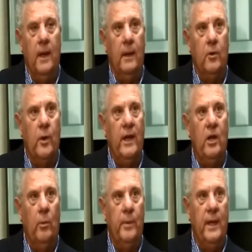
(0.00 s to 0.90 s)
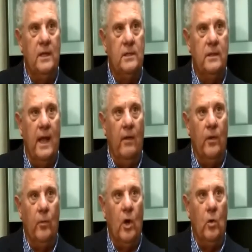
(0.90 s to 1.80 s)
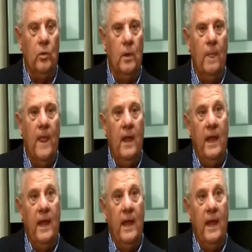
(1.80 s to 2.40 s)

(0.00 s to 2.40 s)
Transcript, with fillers: a critical piece down the road.